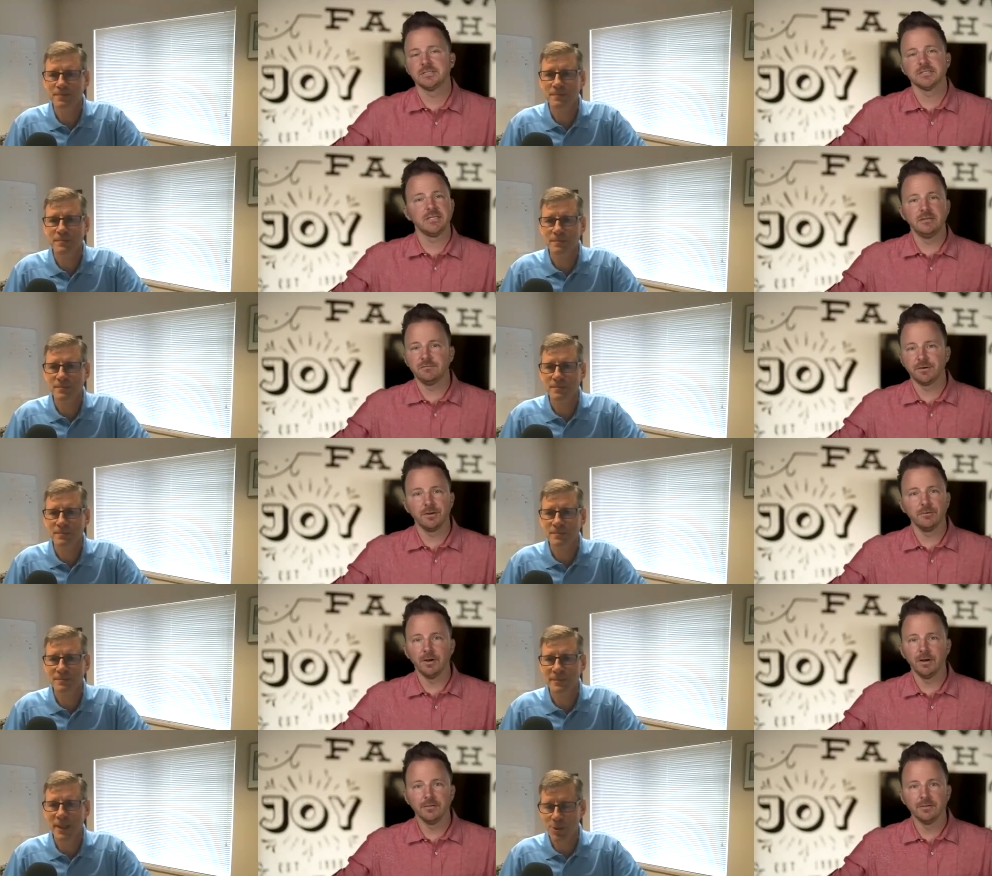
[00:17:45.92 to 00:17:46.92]
Speaker 1: end very
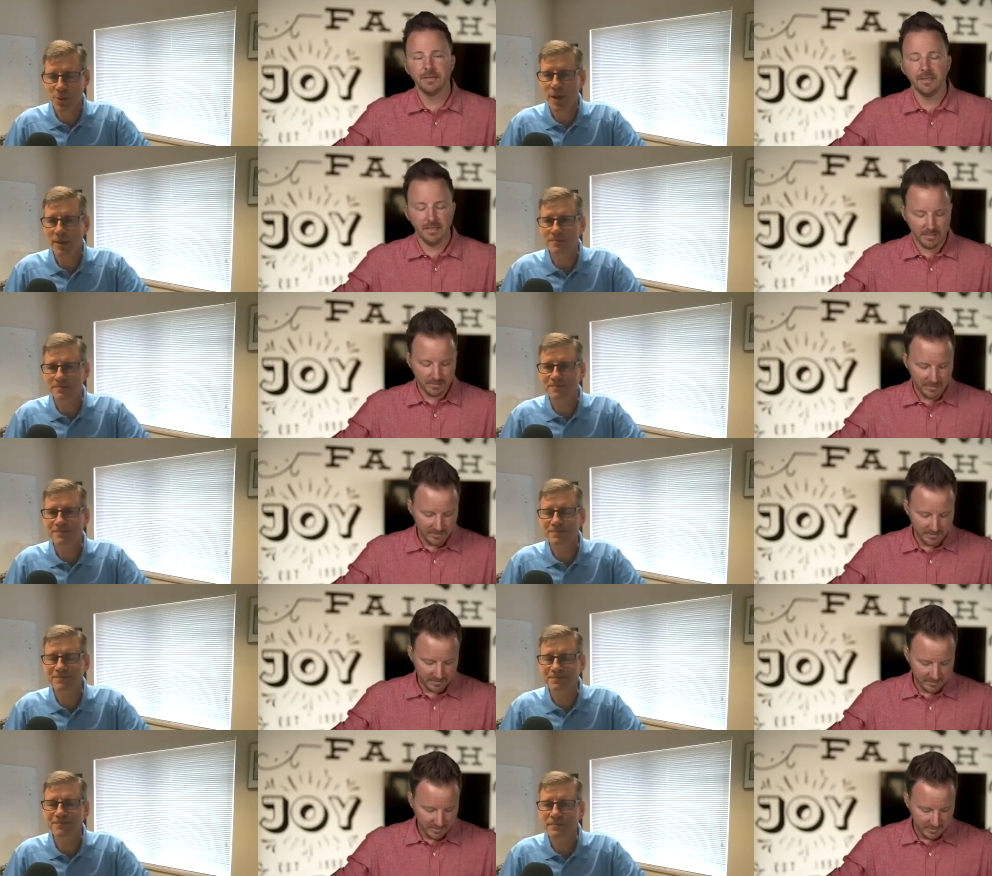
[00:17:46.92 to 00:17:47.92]
well. That's and, right.
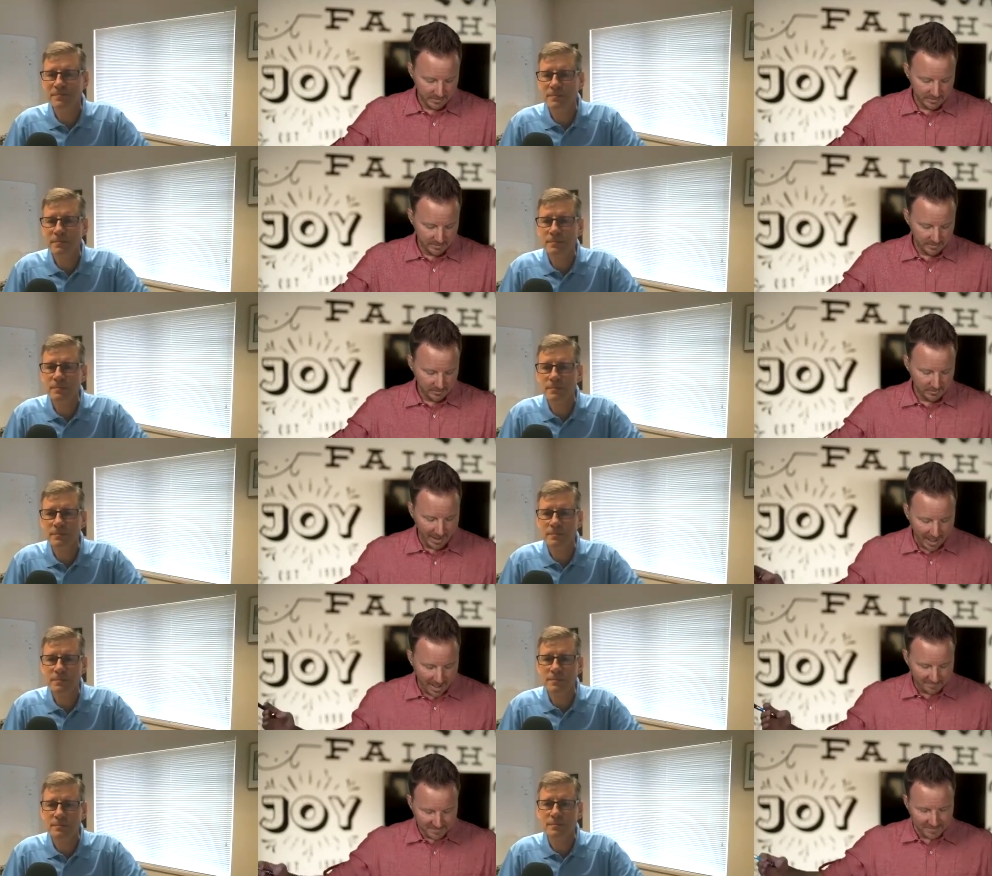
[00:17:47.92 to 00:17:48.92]
and it, it, you
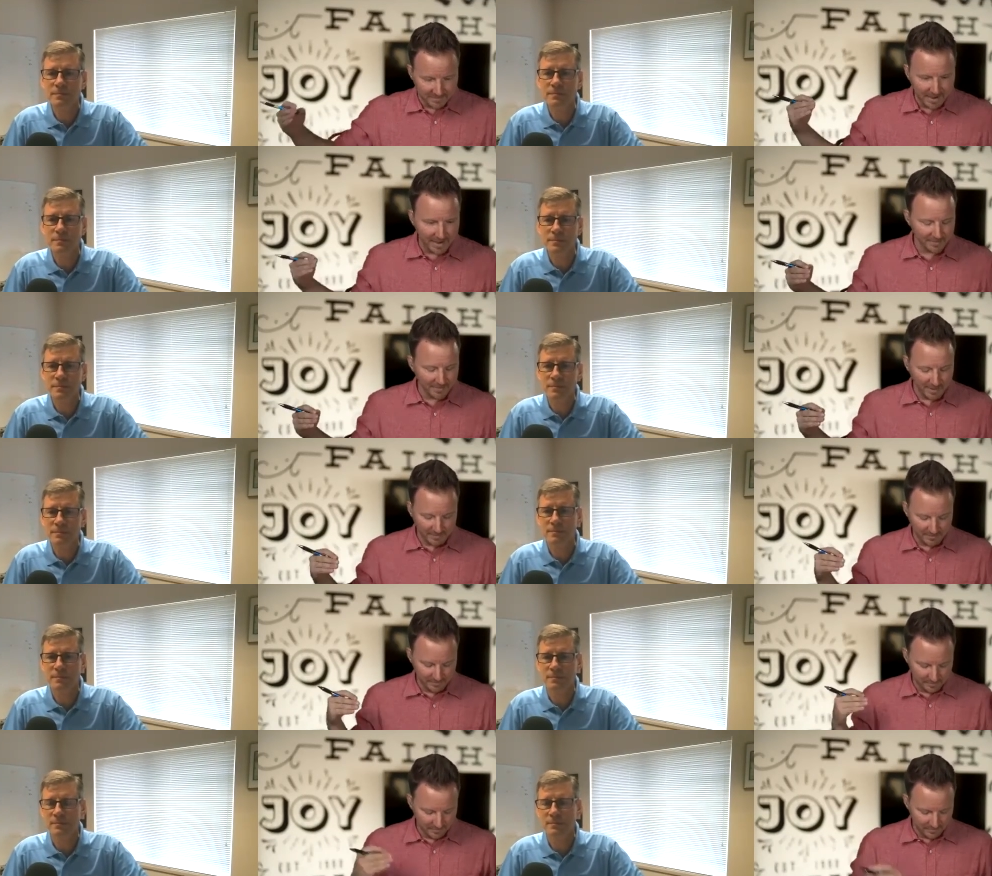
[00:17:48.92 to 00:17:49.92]
have to get out of that.
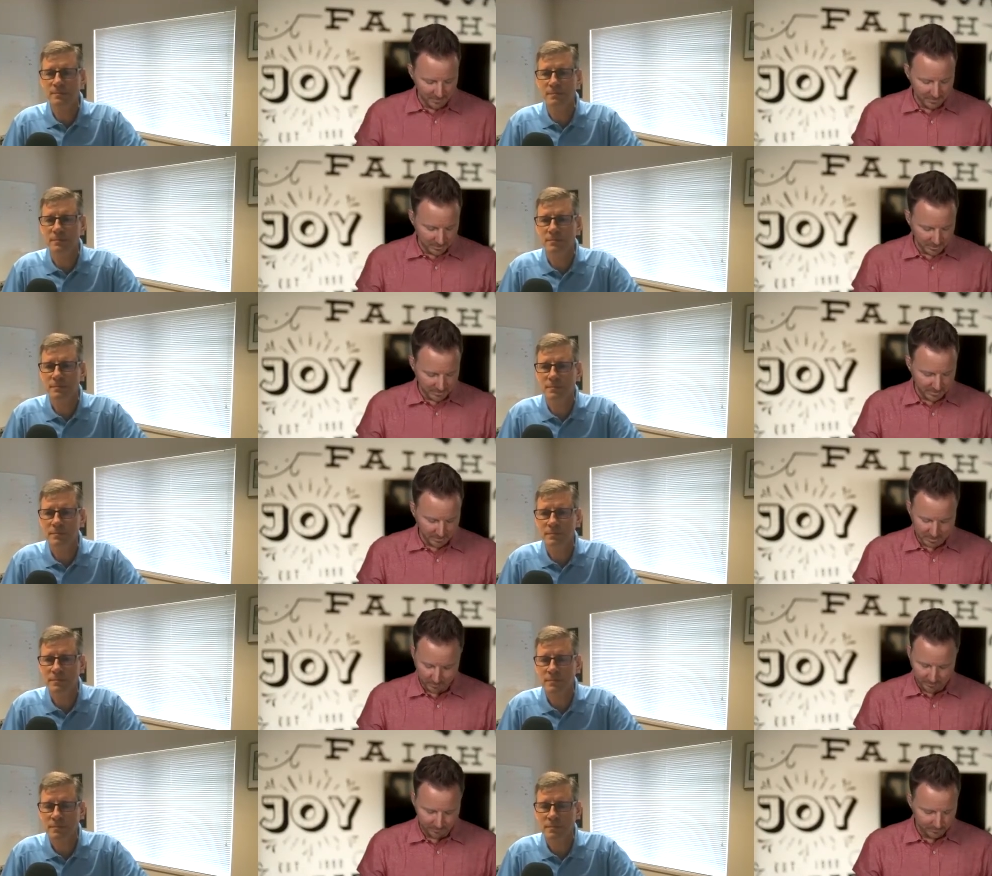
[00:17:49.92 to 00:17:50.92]
The other thing you talked about, which I
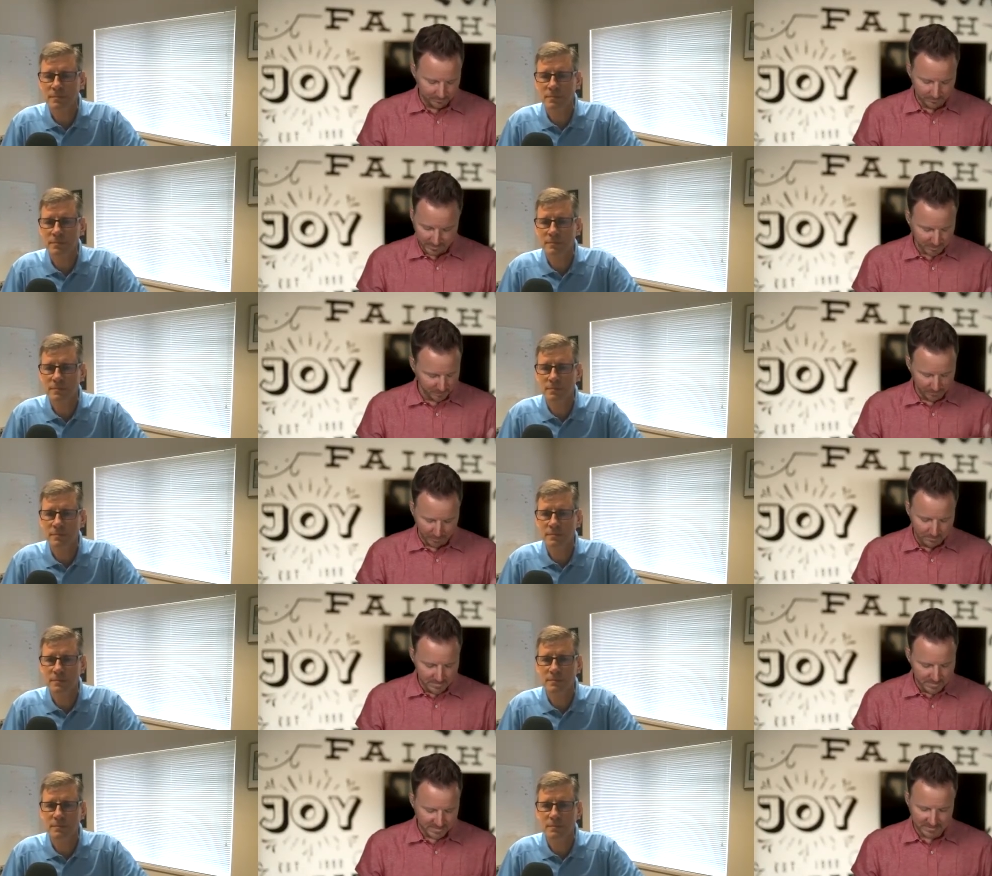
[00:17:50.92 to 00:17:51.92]
want to make sure people don't
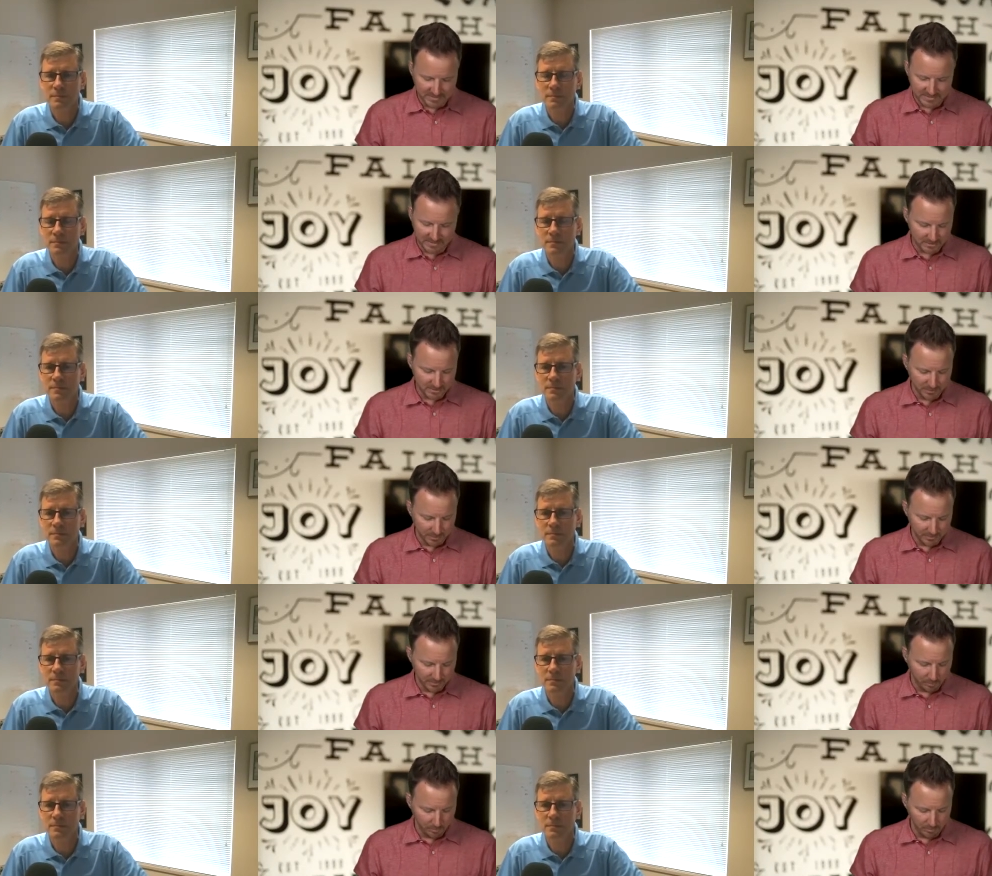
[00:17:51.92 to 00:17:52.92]
miss these things because they're really
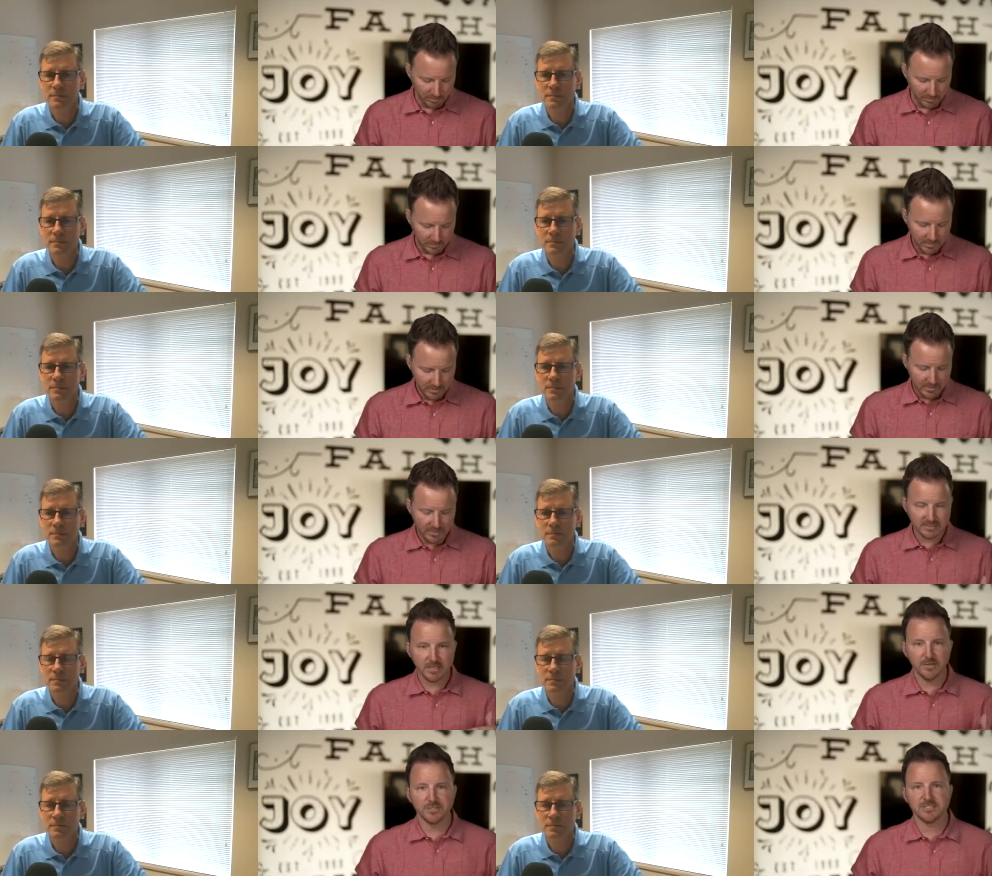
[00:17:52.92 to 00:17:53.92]
important, is
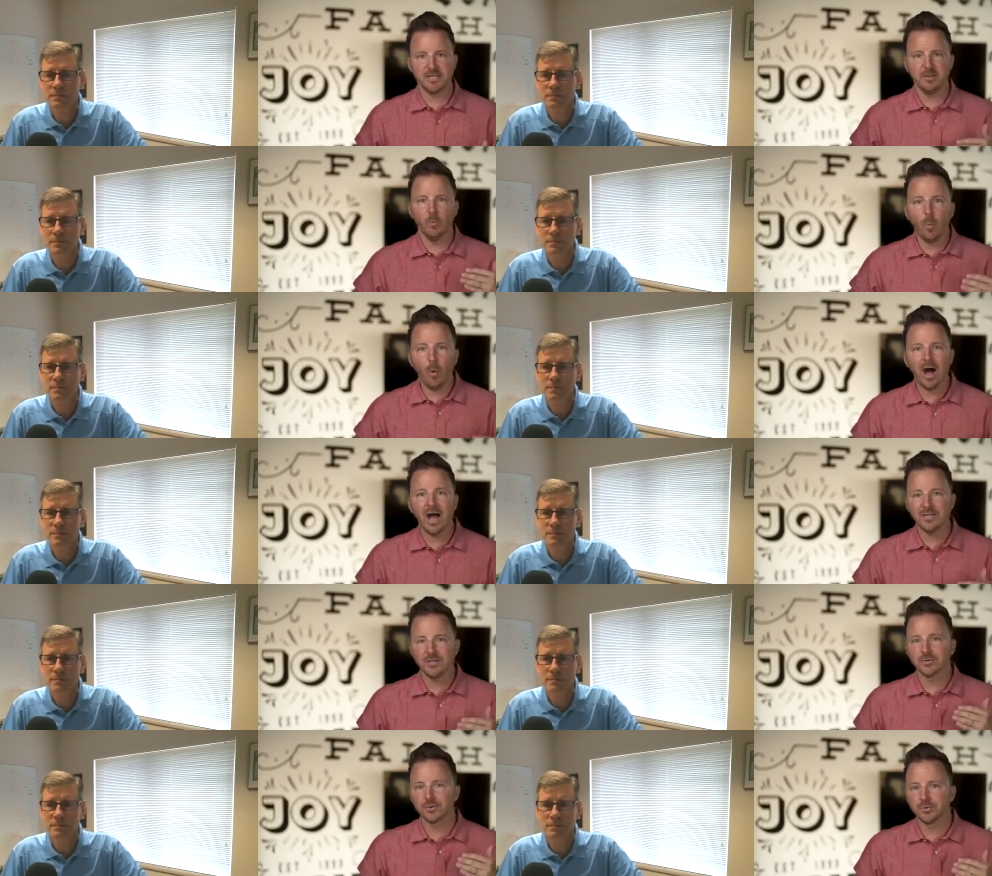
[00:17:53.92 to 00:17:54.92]
understanding why
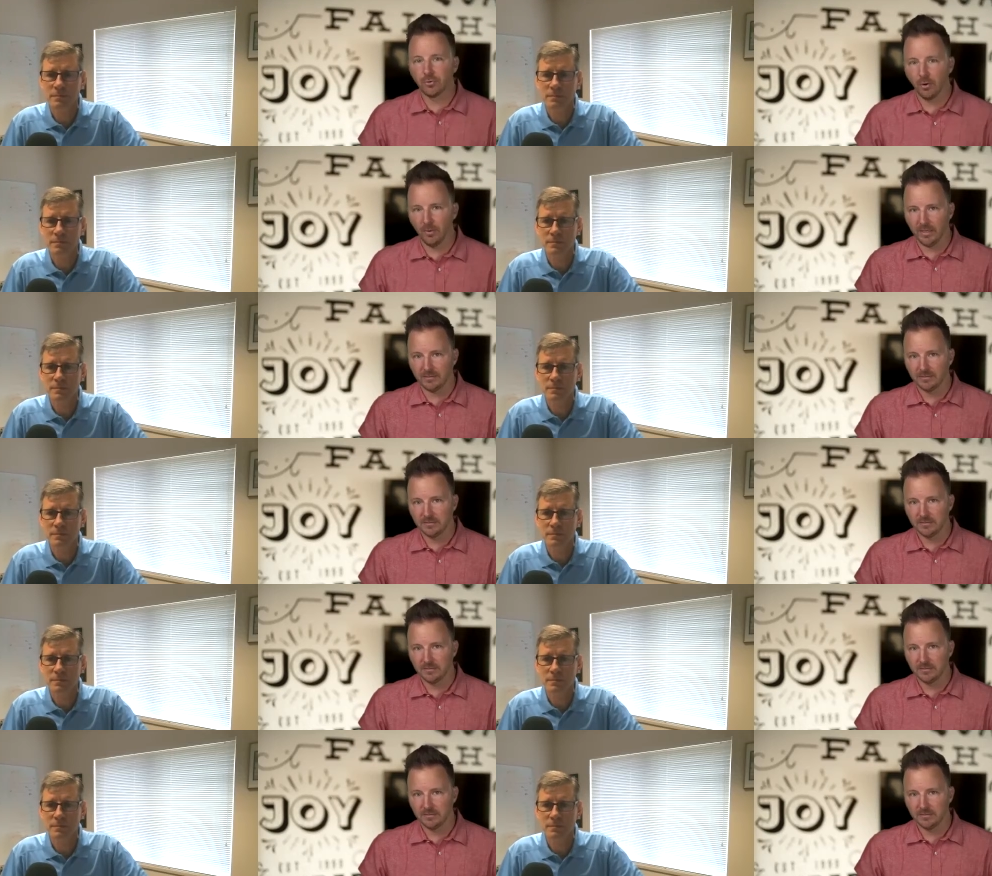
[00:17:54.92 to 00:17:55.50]
you're growing.